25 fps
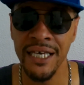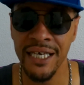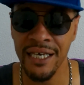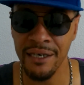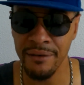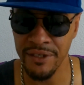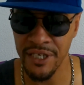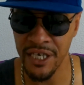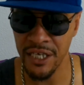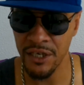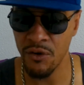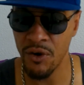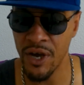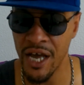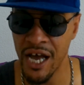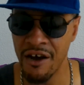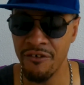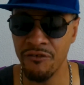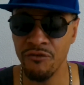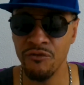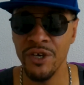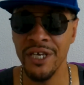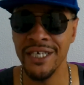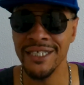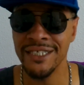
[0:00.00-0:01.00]
Canelo
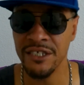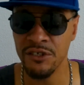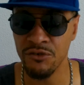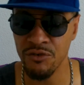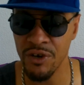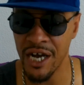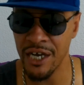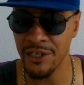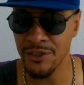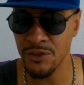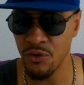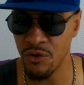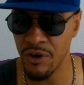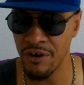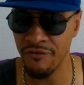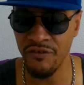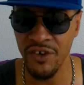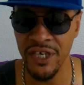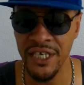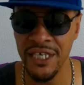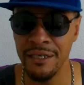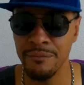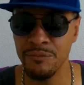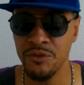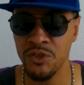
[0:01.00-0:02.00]
Alvarez, the crowd's going
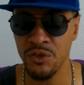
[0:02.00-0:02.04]
for him.